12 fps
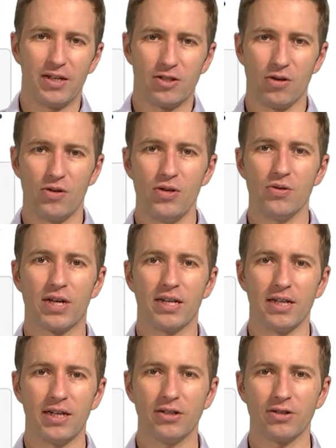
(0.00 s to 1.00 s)
So you
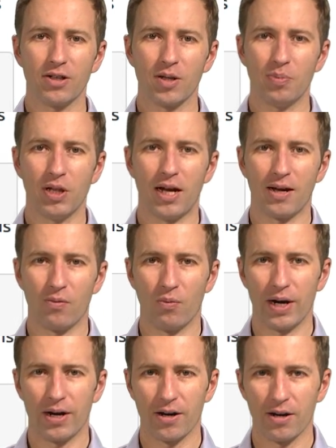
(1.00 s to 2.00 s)
can easily plot
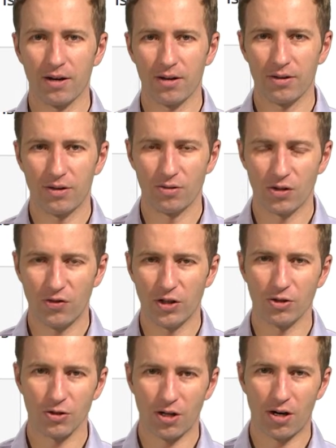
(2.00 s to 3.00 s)
where those
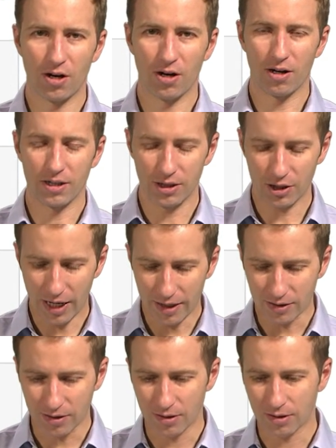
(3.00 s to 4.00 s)
features are on each
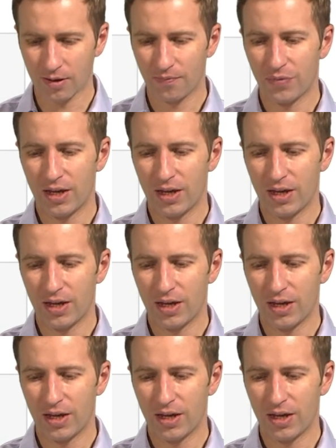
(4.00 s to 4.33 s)
axis.